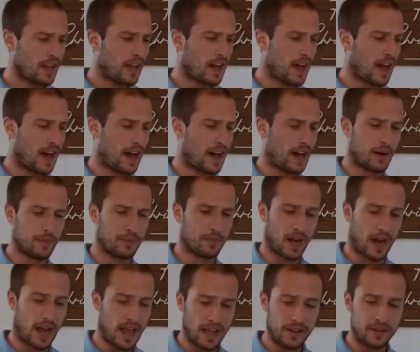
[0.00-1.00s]

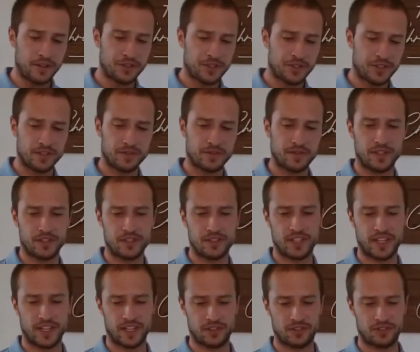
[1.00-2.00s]
I had you turn to 1
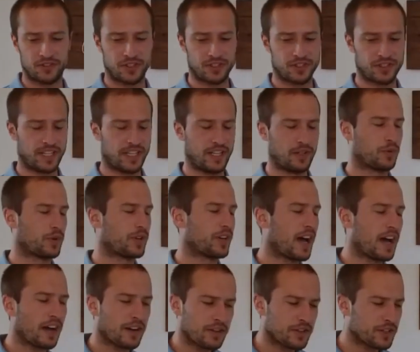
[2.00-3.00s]
Kings 13. We're
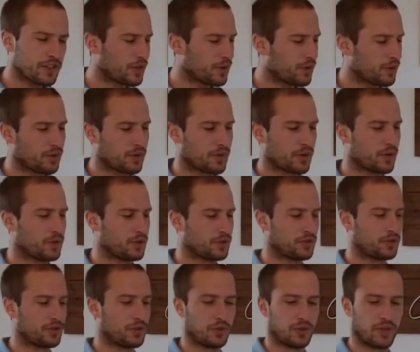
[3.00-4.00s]
not going to go through the whole
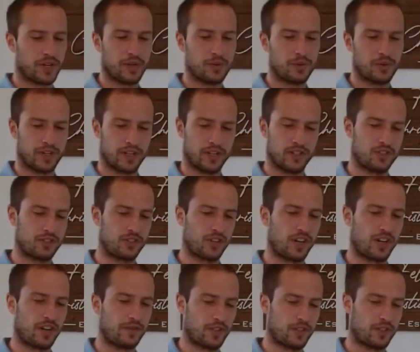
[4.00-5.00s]
story. We're going to
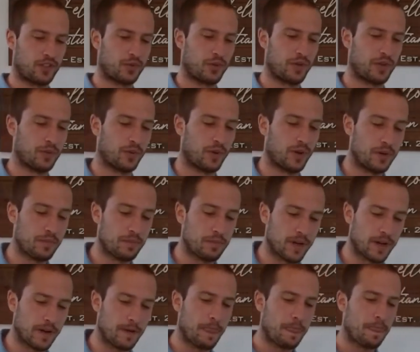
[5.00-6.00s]
start in verse 21, but...